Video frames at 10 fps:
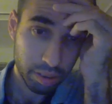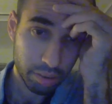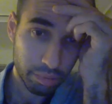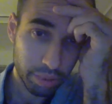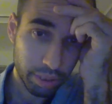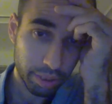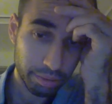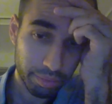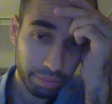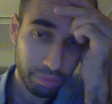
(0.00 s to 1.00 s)
We gotta
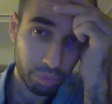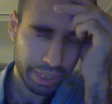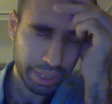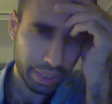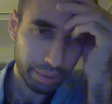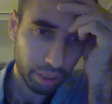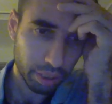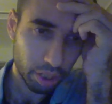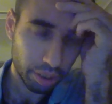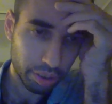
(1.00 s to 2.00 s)
wind down the
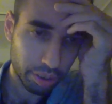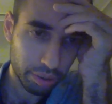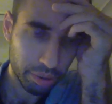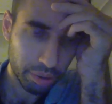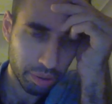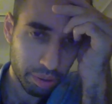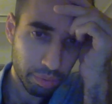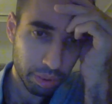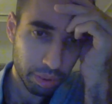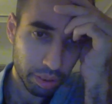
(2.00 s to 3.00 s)
clock.
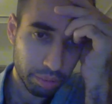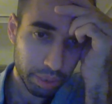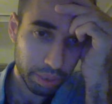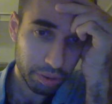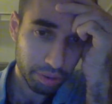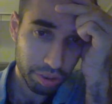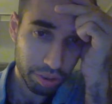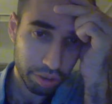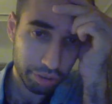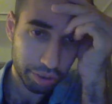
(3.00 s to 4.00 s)
We gotta be
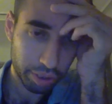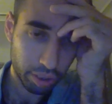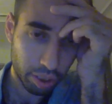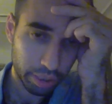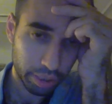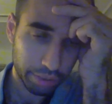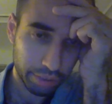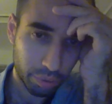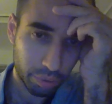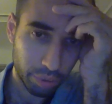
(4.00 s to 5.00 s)
judicious on the clock. That's
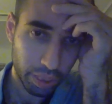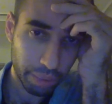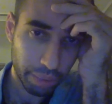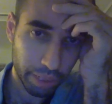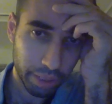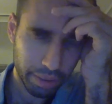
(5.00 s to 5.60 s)
our only way.